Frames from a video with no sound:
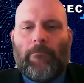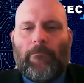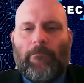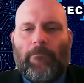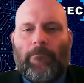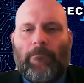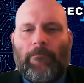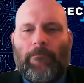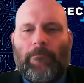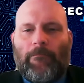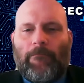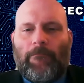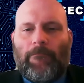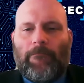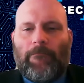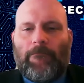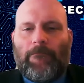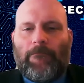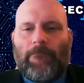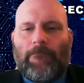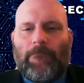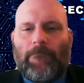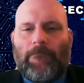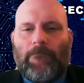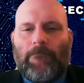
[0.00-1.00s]

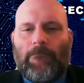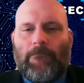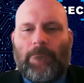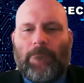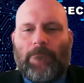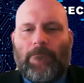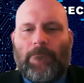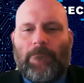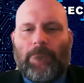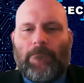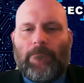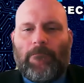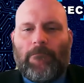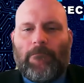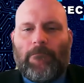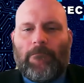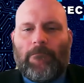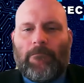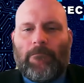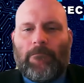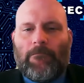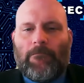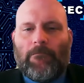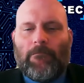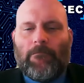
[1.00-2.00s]

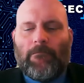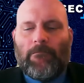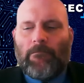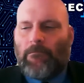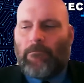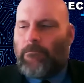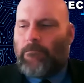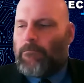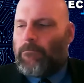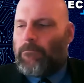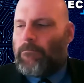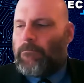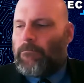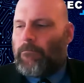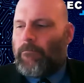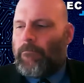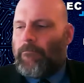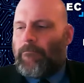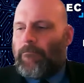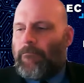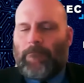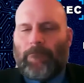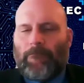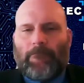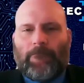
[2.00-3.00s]

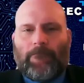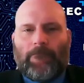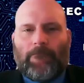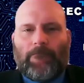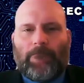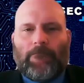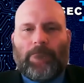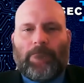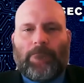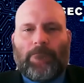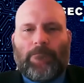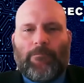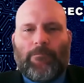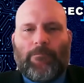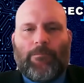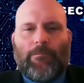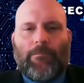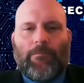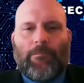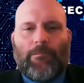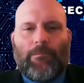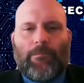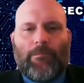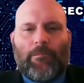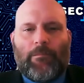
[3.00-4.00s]

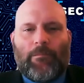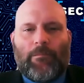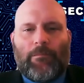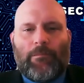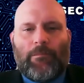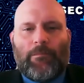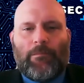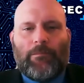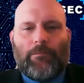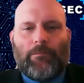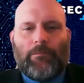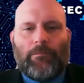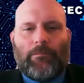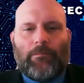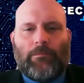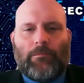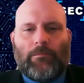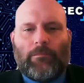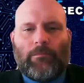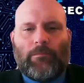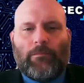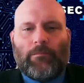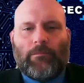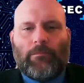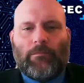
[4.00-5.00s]

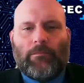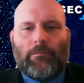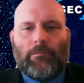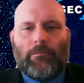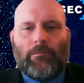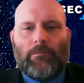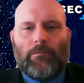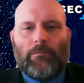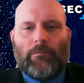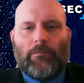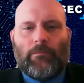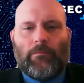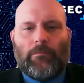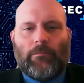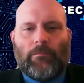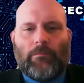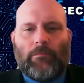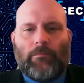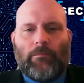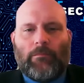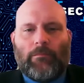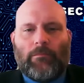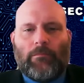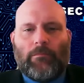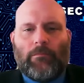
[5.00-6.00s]

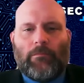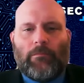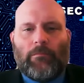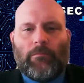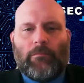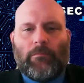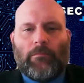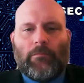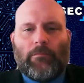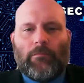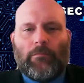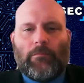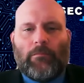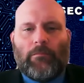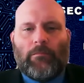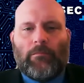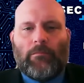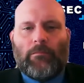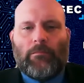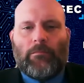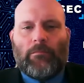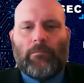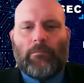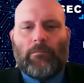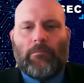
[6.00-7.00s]

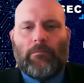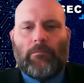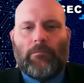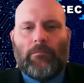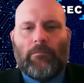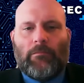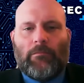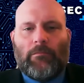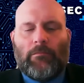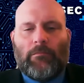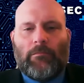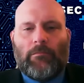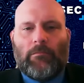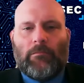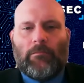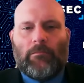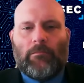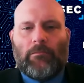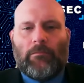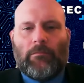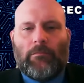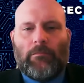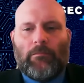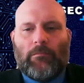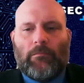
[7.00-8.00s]
The person shown says nothing.